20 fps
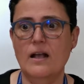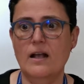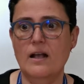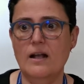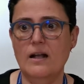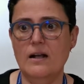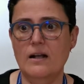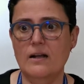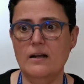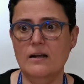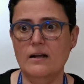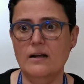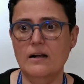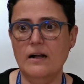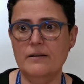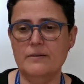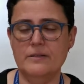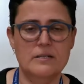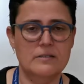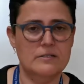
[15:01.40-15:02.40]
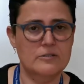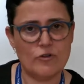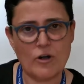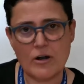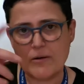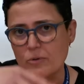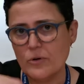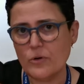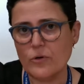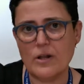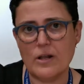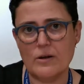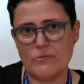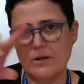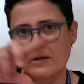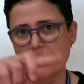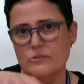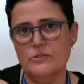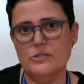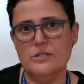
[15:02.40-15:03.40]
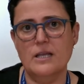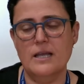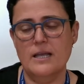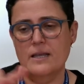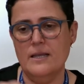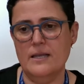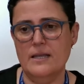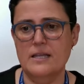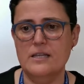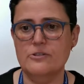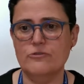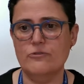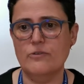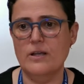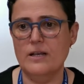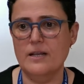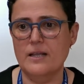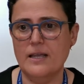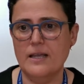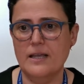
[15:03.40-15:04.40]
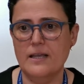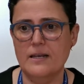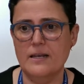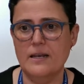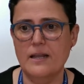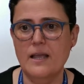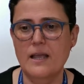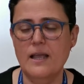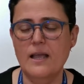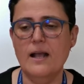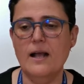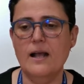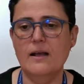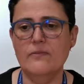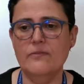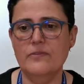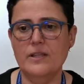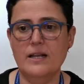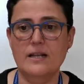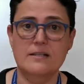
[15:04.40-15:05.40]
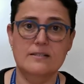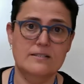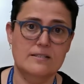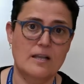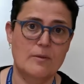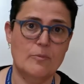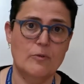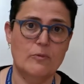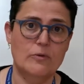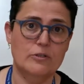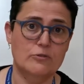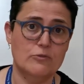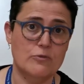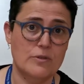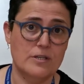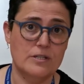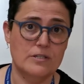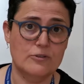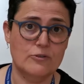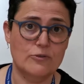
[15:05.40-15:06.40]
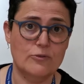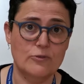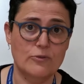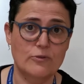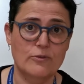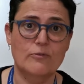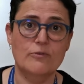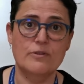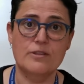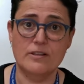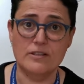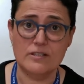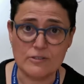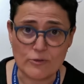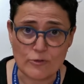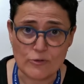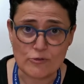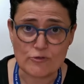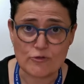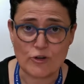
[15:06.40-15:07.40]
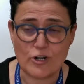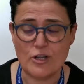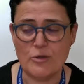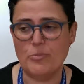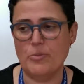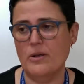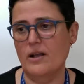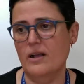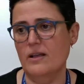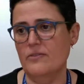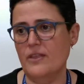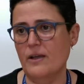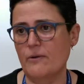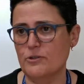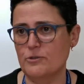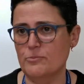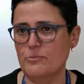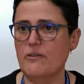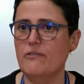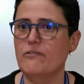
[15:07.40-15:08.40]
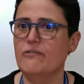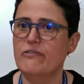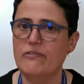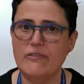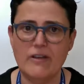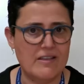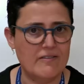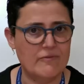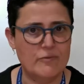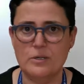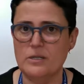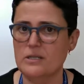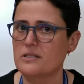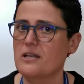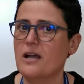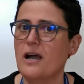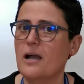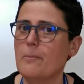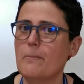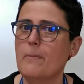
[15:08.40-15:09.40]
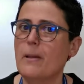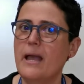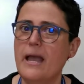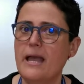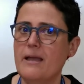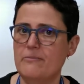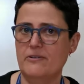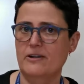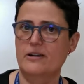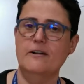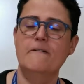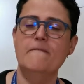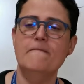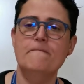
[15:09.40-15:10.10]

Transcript: and I traveled all around Israel again. And the last time I went with a school, with a school trip, and that was my favorite time ever.